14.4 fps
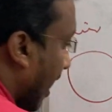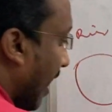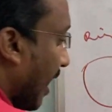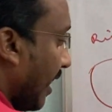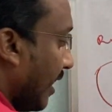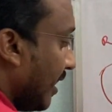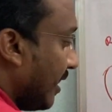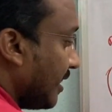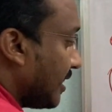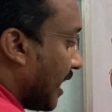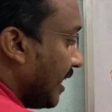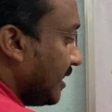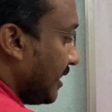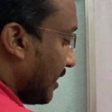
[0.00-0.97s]
and the
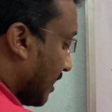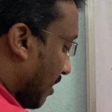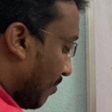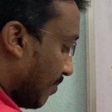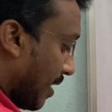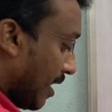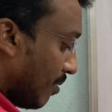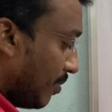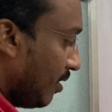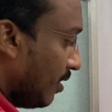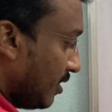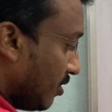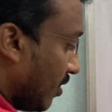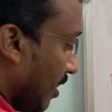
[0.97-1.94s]
size is comparable,
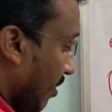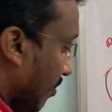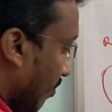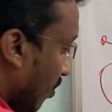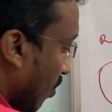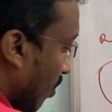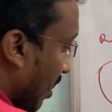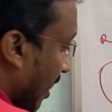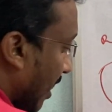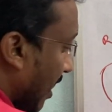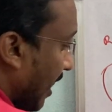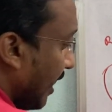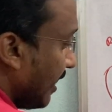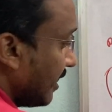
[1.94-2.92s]
sorry, blue color
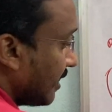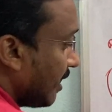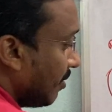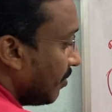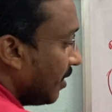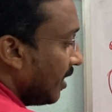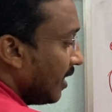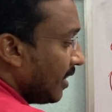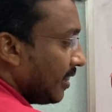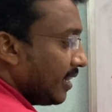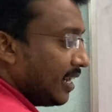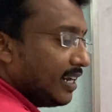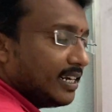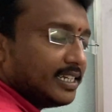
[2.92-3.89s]
light is came,
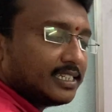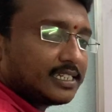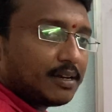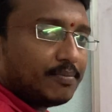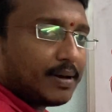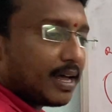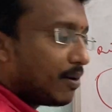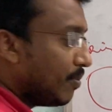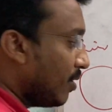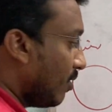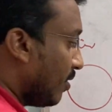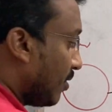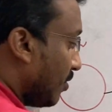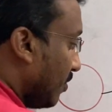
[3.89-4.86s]
then it is
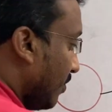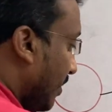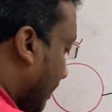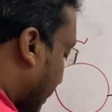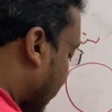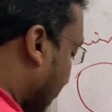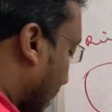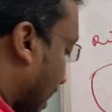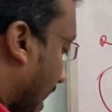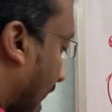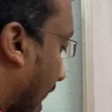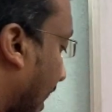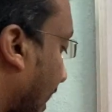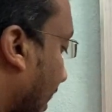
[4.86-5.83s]
comparable to it,
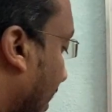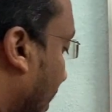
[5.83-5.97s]
and